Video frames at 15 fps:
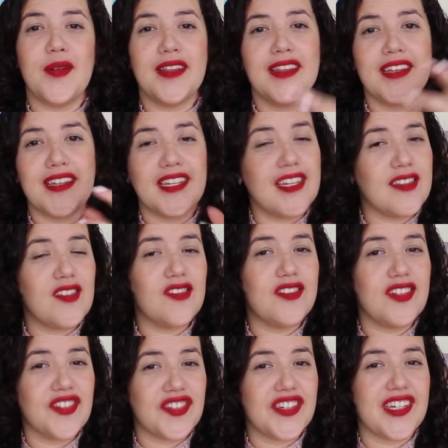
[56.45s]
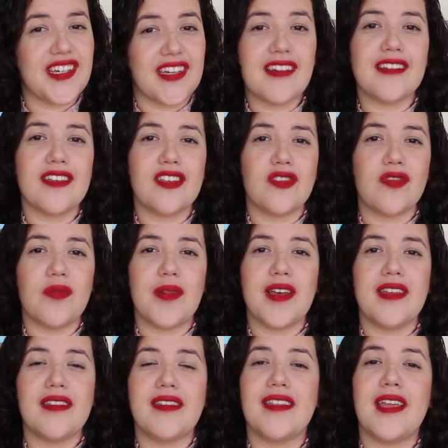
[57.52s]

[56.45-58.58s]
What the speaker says: when the kids are learning English from us,